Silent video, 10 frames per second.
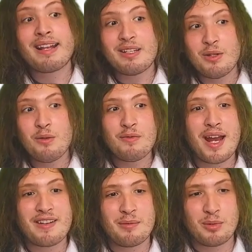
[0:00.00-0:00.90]
new
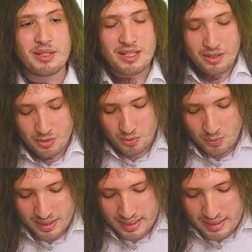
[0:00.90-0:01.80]
variable u
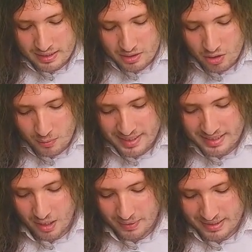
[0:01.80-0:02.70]
is
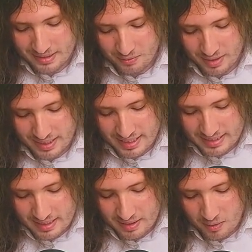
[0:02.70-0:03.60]
going to read
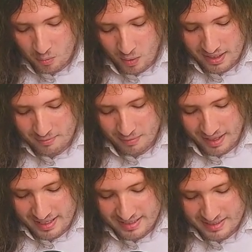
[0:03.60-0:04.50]
1
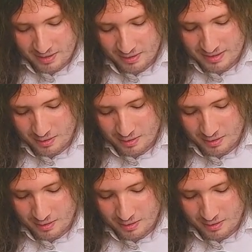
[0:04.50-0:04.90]
minus cos